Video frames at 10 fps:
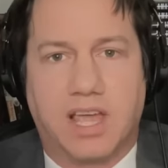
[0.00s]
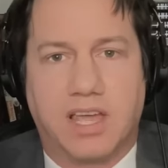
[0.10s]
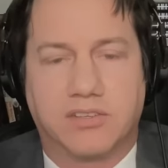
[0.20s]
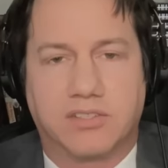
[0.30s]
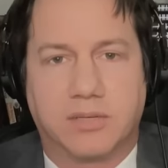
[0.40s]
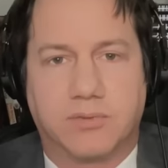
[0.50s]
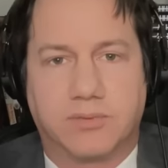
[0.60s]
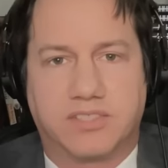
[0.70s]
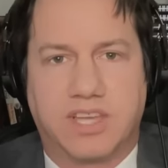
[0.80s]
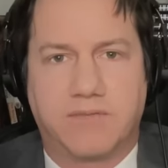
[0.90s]
and she
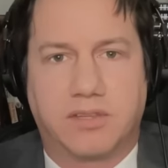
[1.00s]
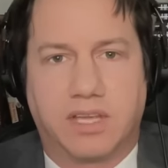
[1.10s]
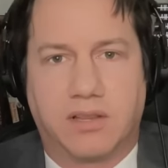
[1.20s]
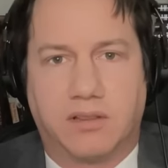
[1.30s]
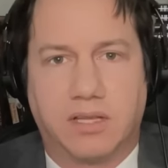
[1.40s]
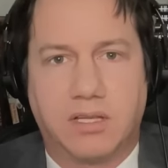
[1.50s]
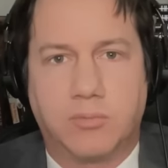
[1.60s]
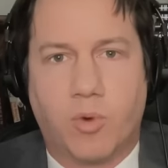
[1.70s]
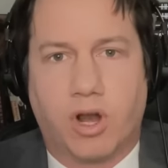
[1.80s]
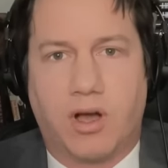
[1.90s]
was definitely a little
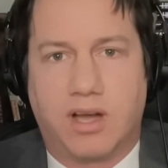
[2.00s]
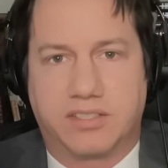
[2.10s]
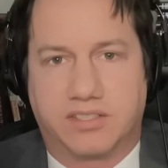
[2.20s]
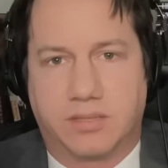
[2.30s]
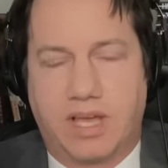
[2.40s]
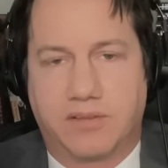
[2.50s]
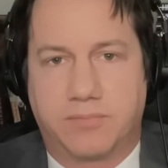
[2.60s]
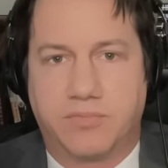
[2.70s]
more cautious about